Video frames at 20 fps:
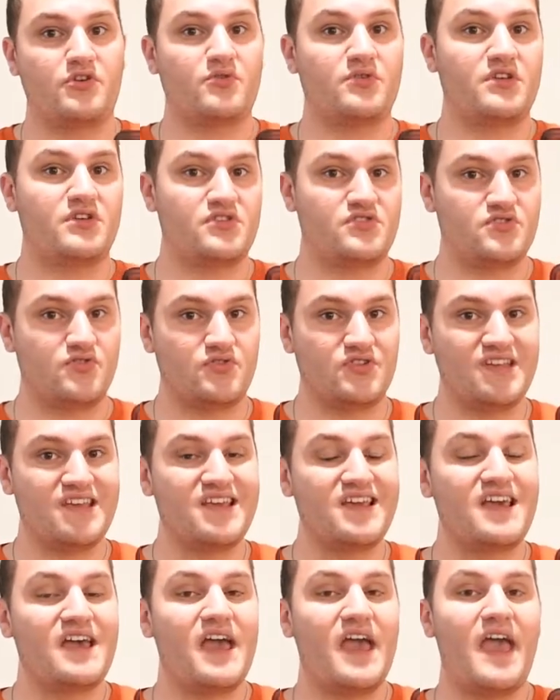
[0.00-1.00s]
you're doing Ison.
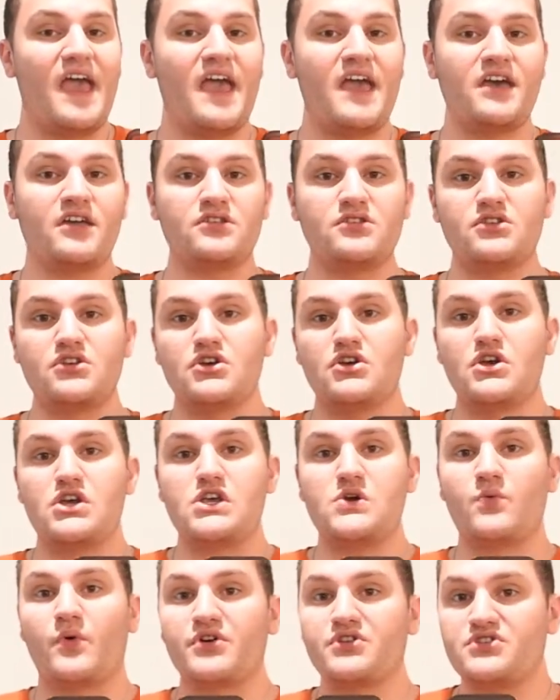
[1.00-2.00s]
And
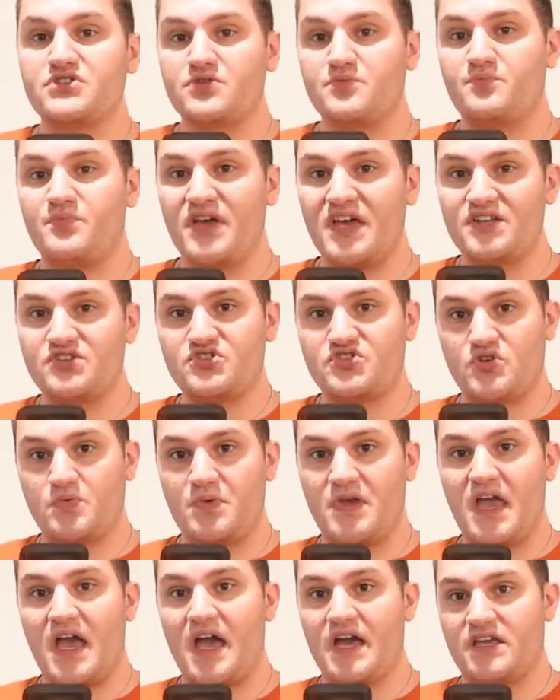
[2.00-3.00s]
you want your pitch to
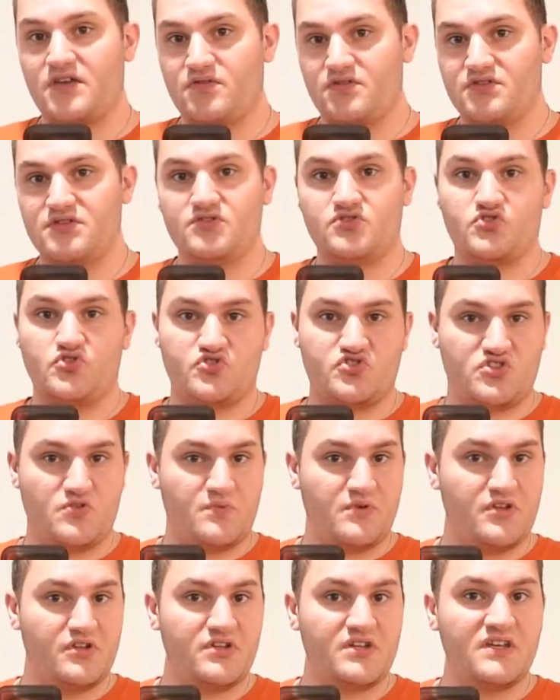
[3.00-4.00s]
be accurate. So
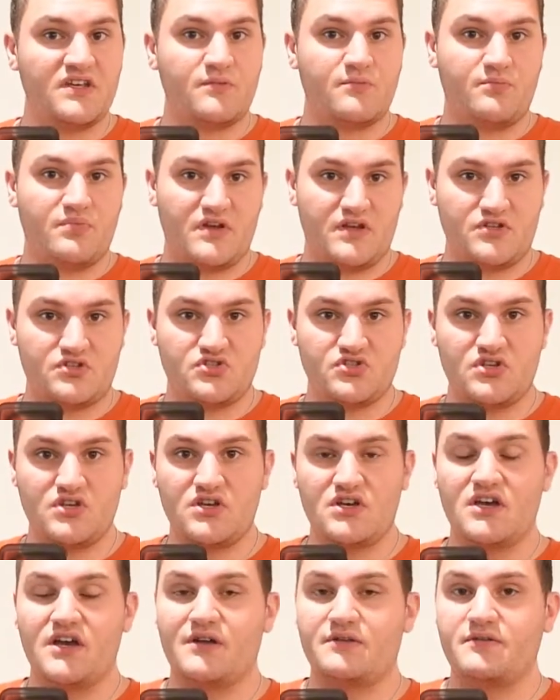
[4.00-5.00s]
stability and pitch.
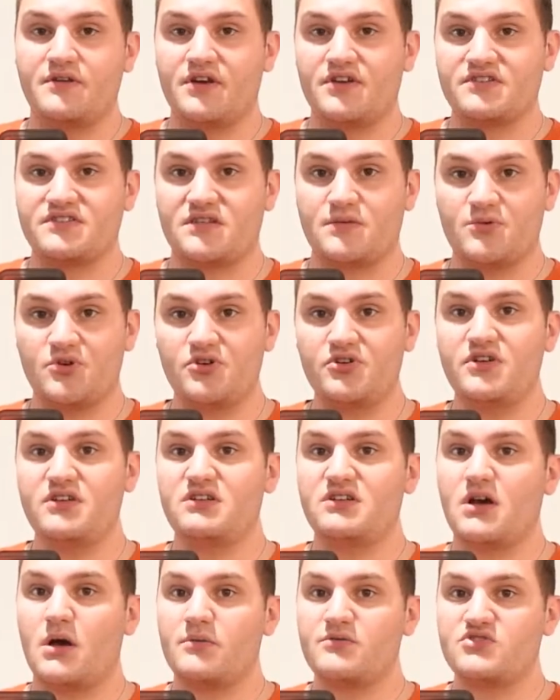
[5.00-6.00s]
Now, stability
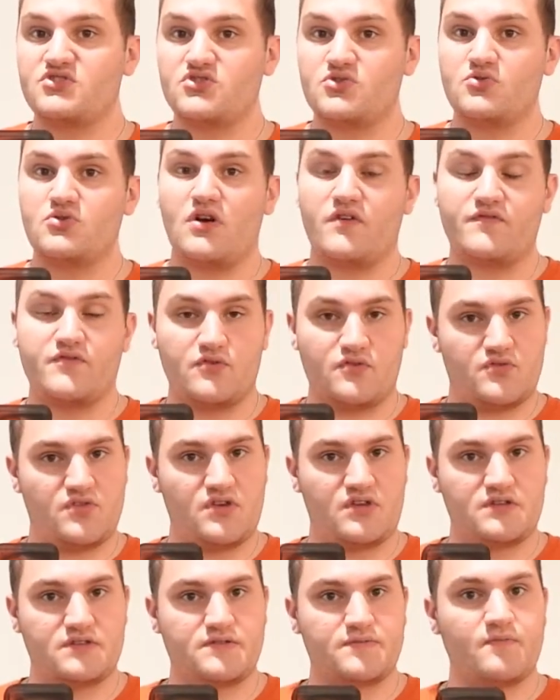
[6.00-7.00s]
comes through a few
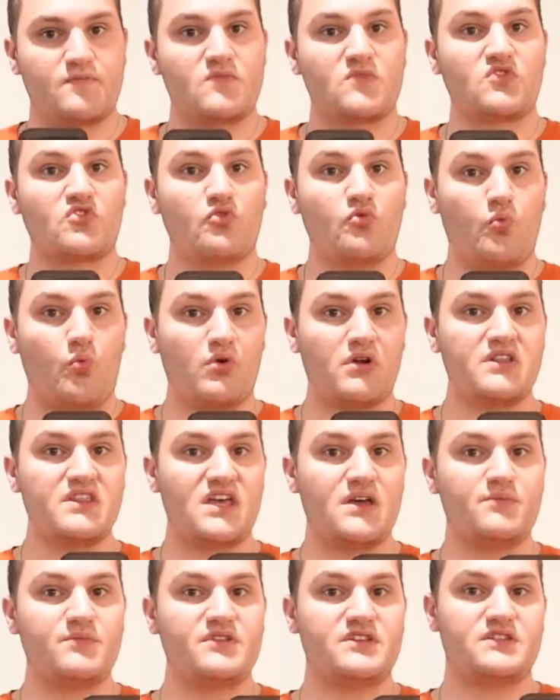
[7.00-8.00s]
things. One of
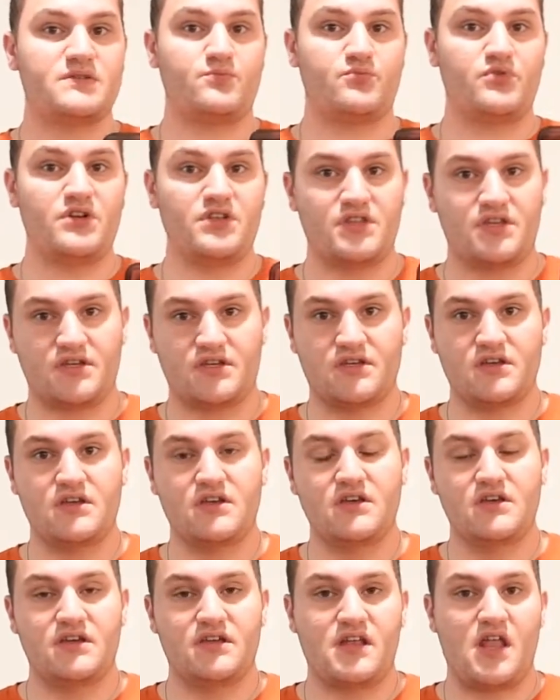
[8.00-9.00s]
them is breathing.
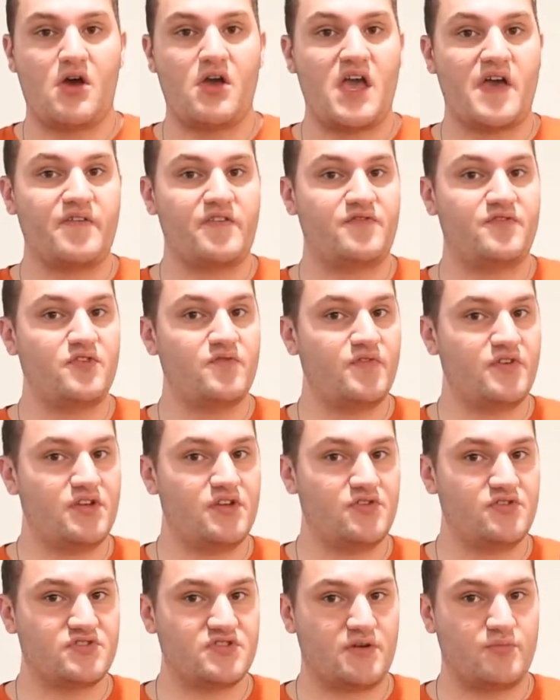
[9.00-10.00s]
Now, I have a few
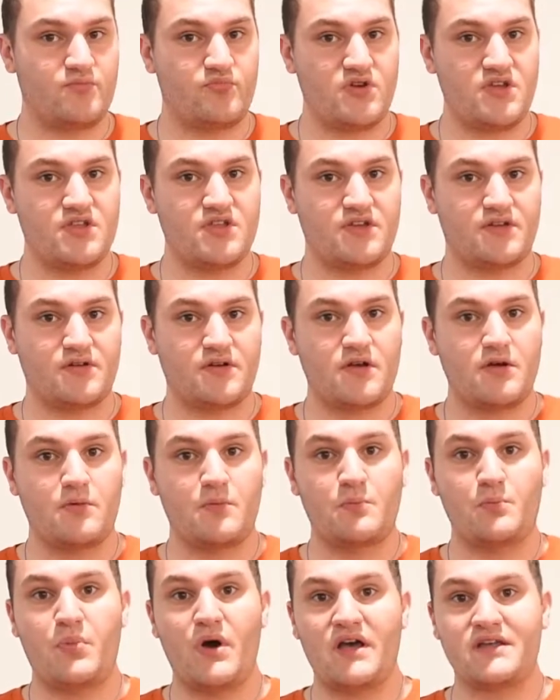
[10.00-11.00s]
videos on breathing,
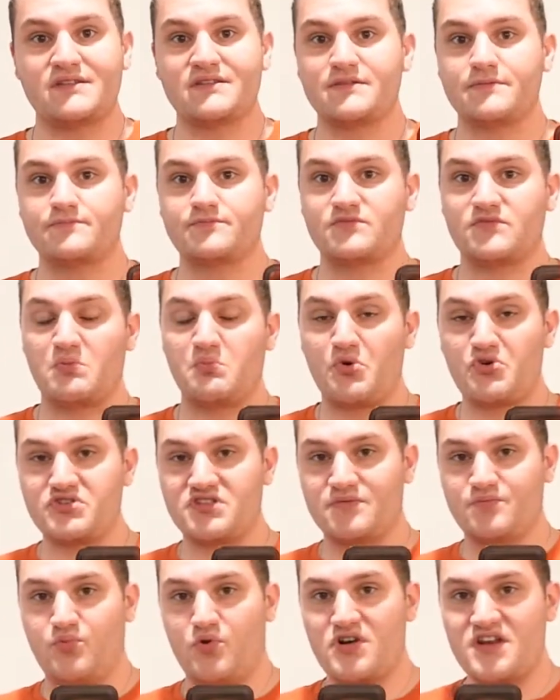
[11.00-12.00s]
but the most
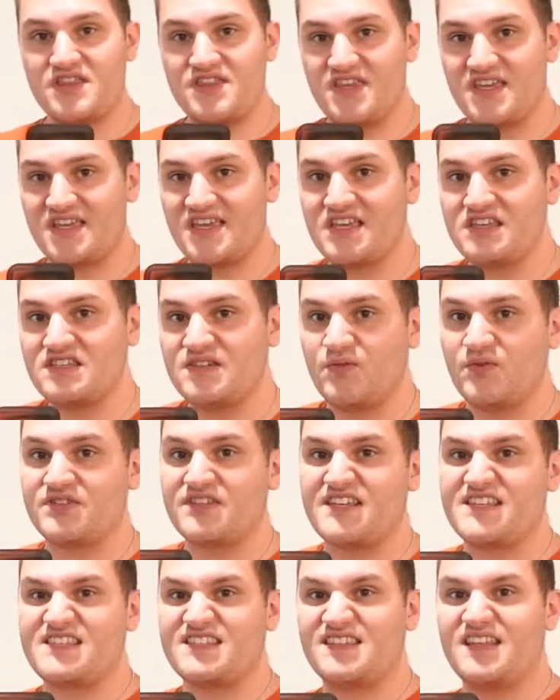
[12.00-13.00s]
important thing is you want
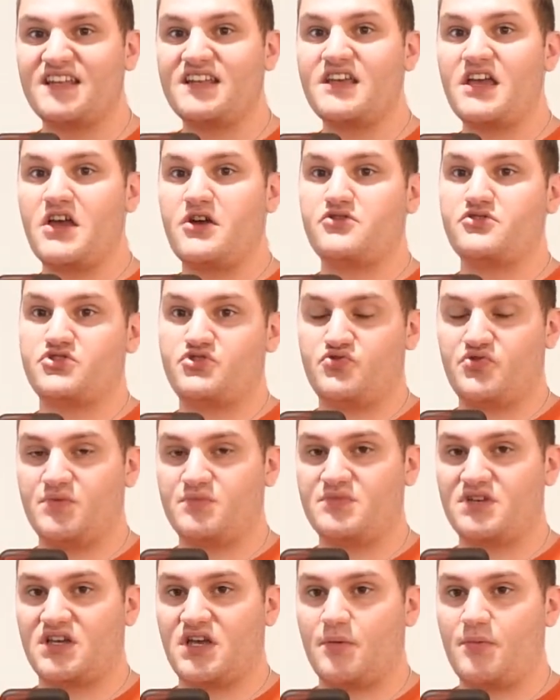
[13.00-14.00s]
a steady airstream
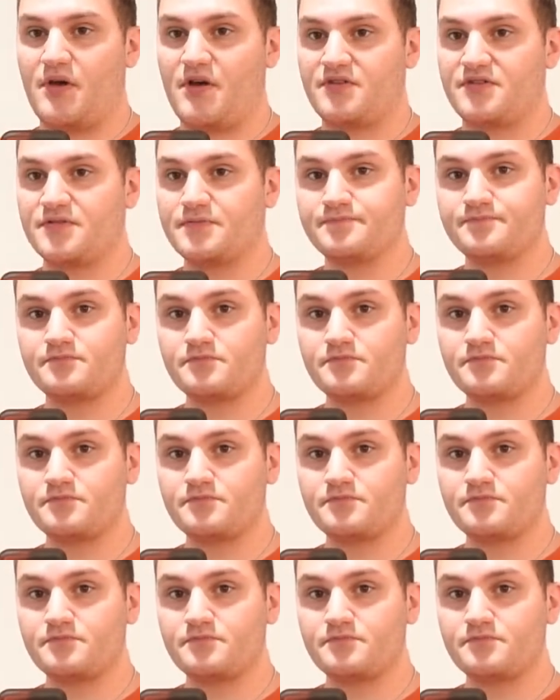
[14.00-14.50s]
to come out.